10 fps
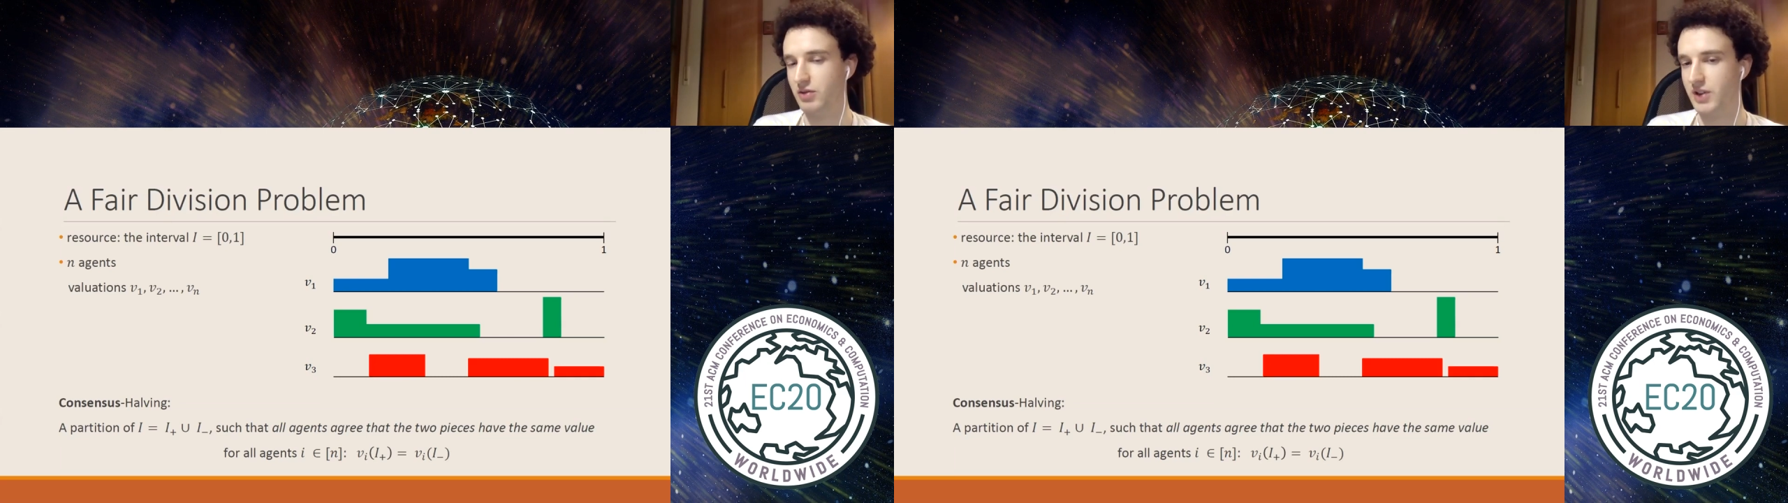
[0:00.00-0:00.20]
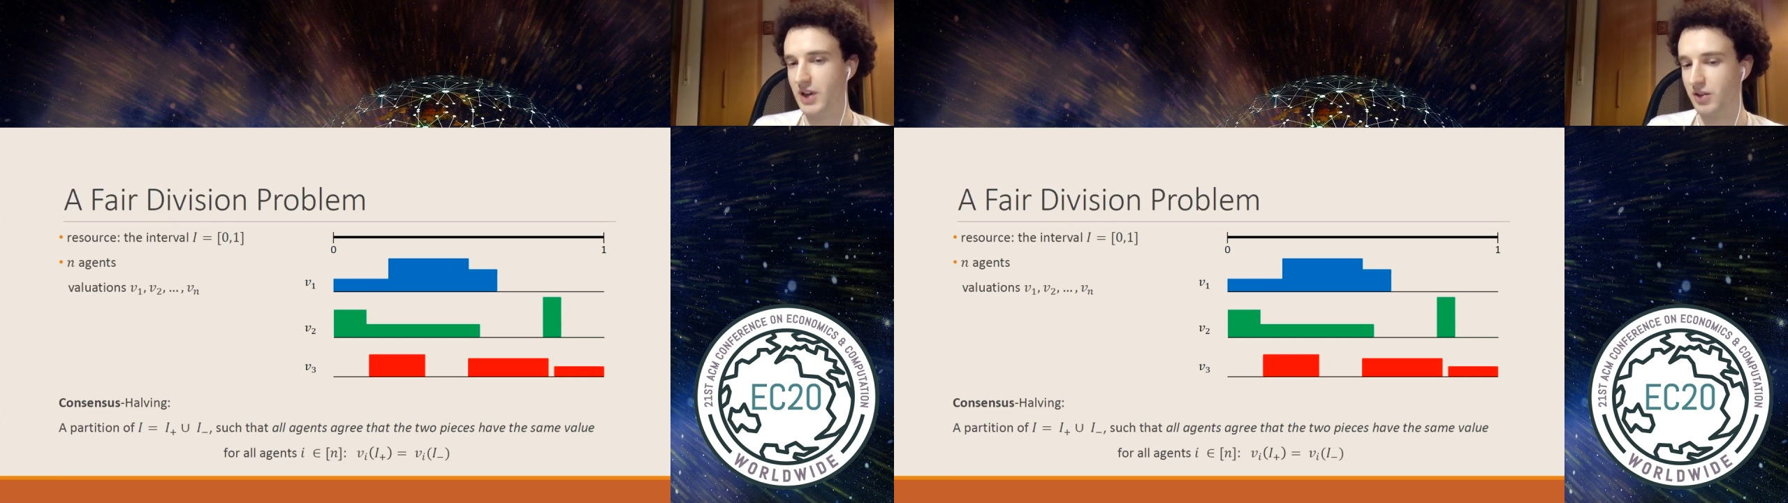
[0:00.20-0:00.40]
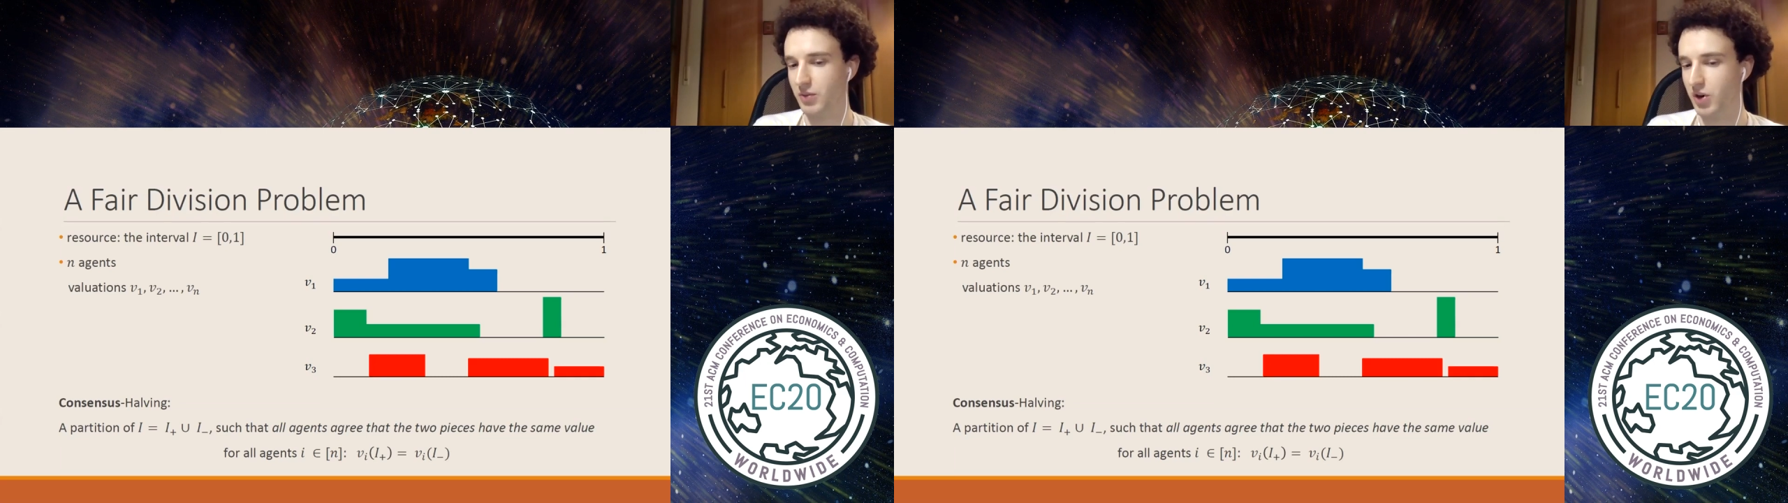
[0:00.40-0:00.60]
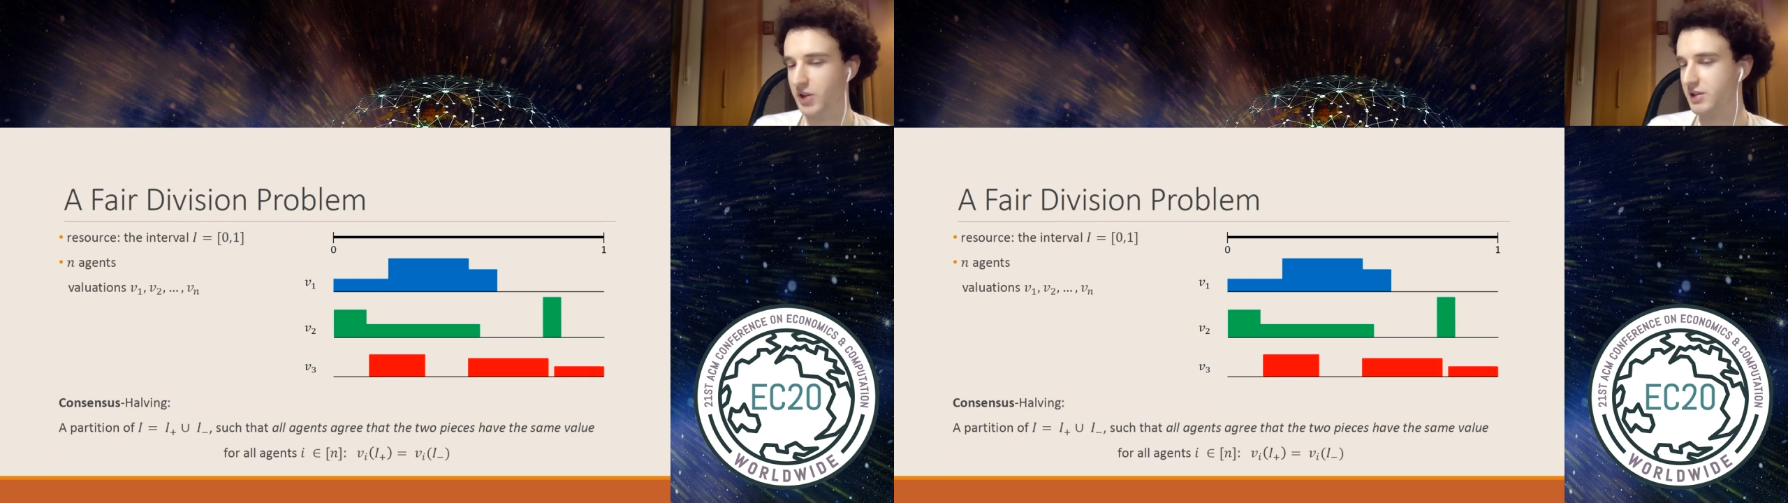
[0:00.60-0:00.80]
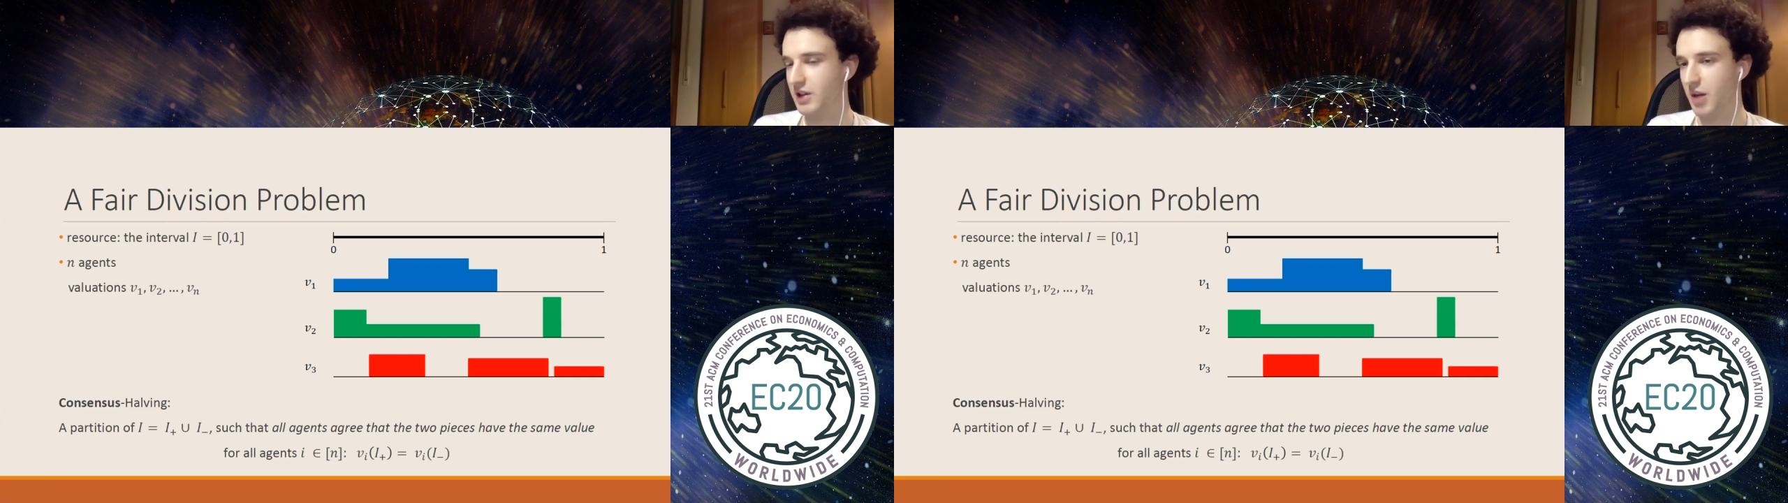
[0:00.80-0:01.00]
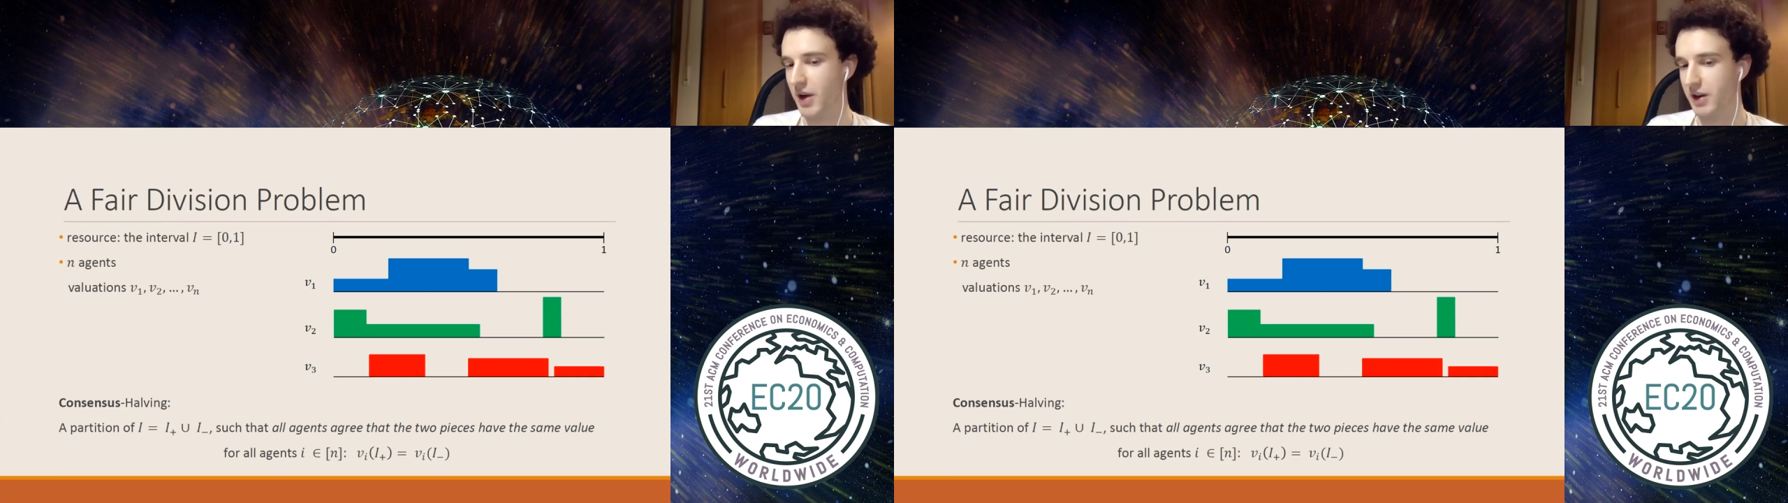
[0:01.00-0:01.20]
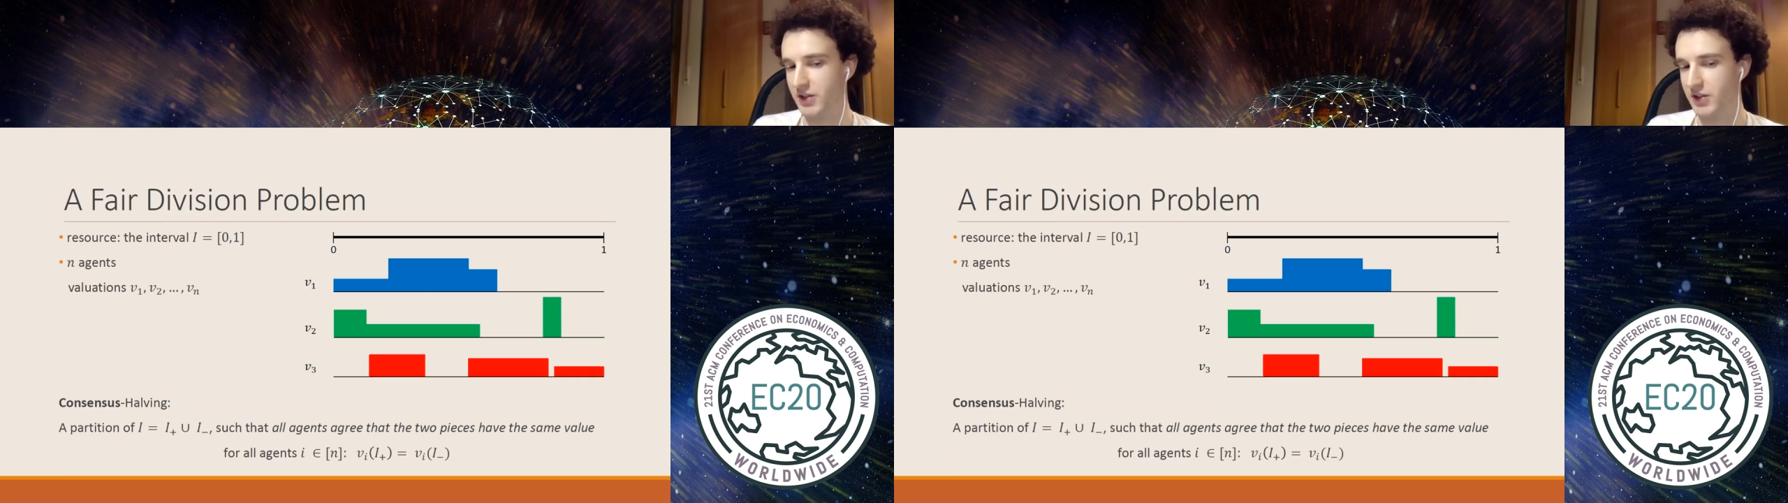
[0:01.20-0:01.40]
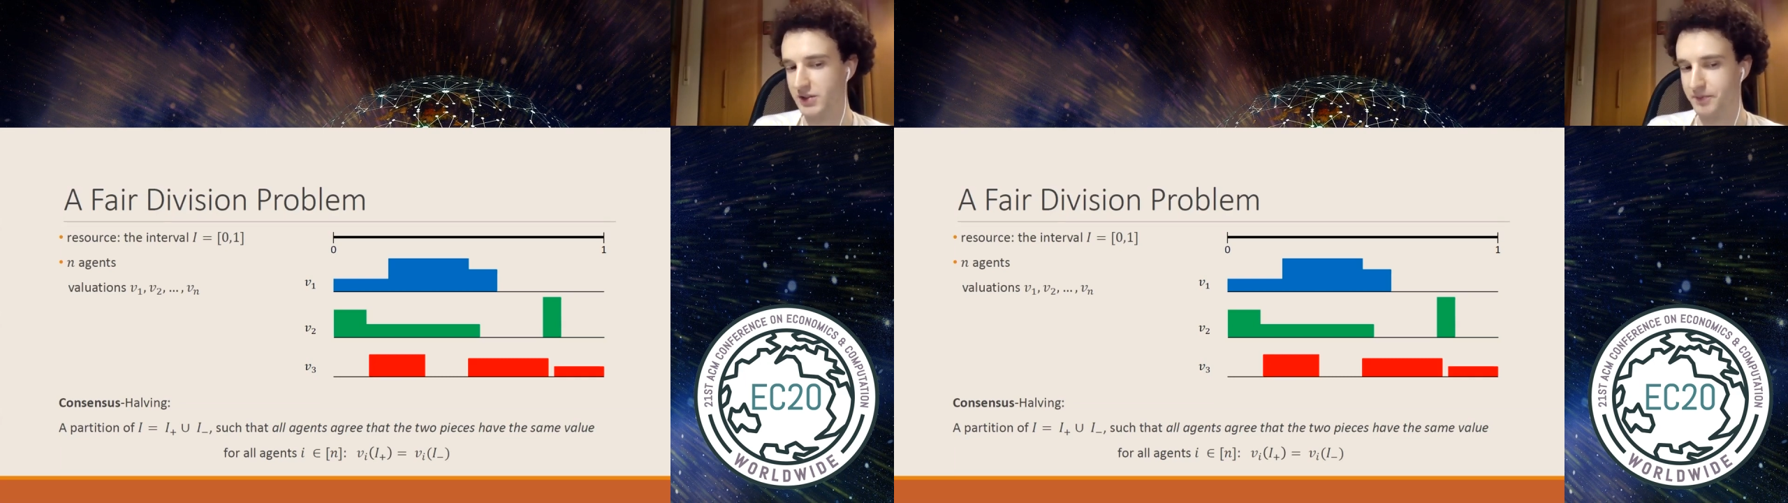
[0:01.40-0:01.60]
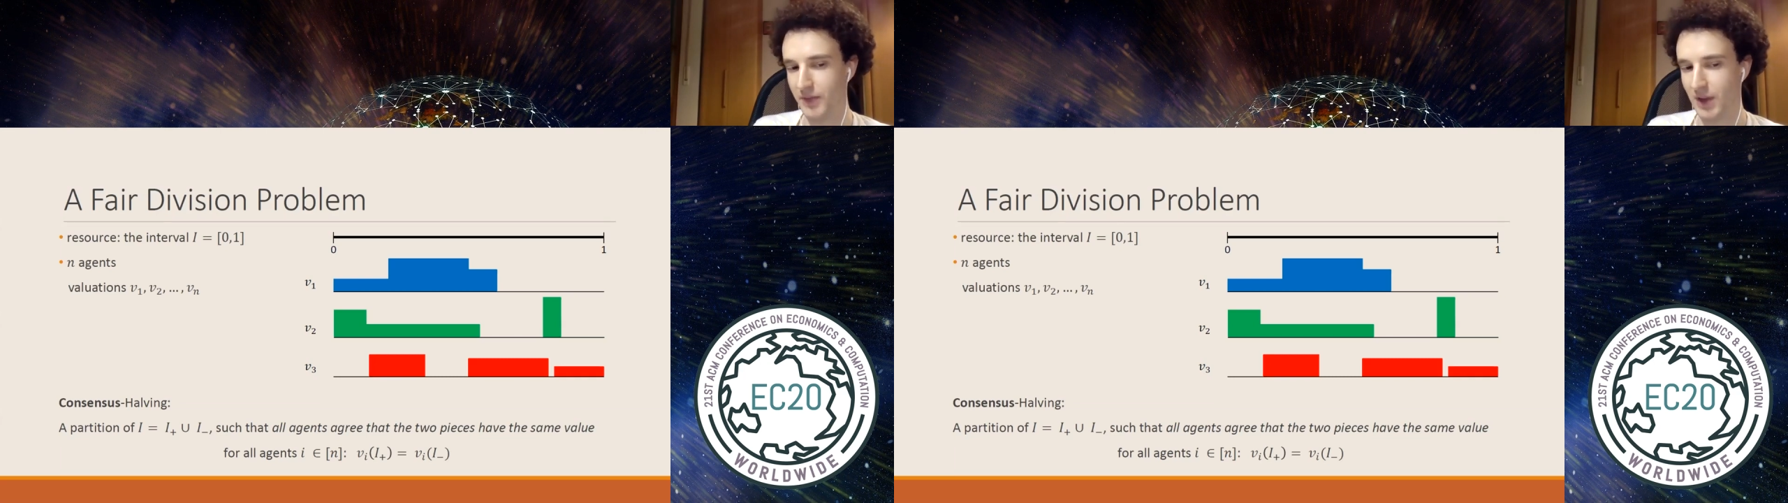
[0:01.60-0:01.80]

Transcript: of the other part, I minus.